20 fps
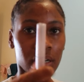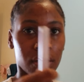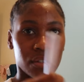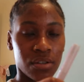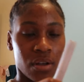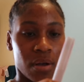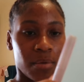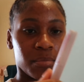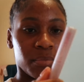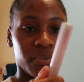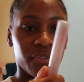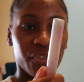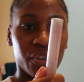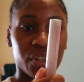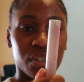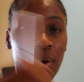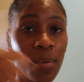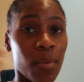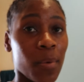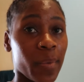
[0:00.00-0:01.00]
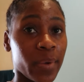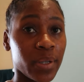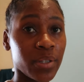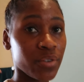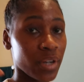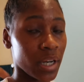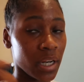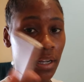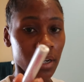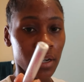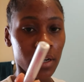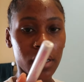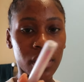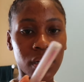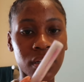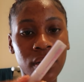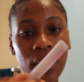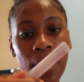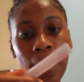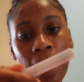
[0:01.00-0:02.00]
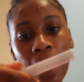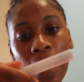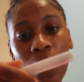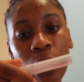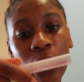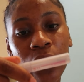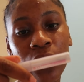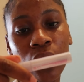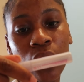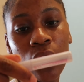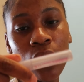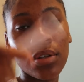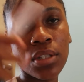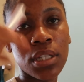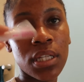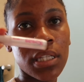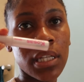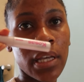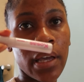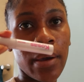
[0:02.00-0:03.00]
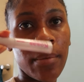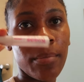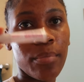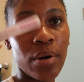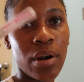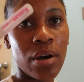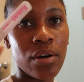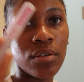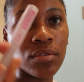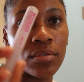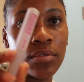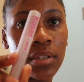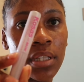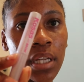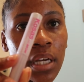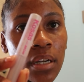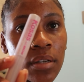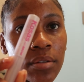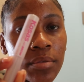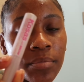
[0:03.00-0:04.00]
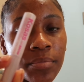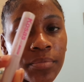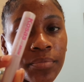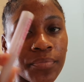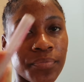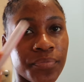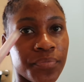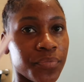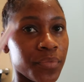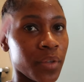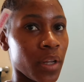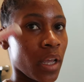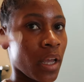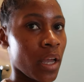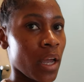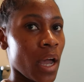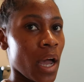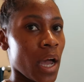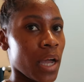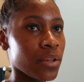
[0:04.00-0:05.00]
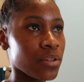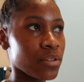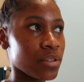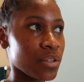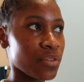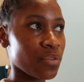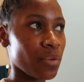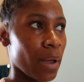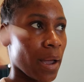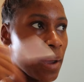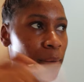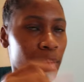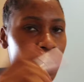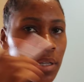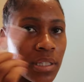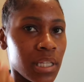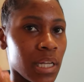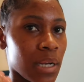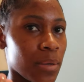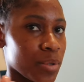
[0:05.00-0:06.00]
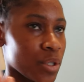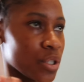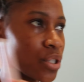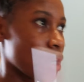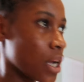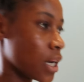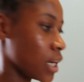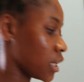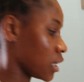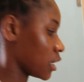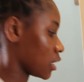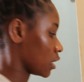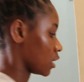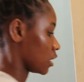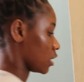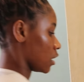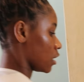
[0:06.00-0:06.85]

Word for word: a song, free sample, but it's really good. With the Kosas eyebrow thing. I use this for my eyebrows. Then I'm just gonna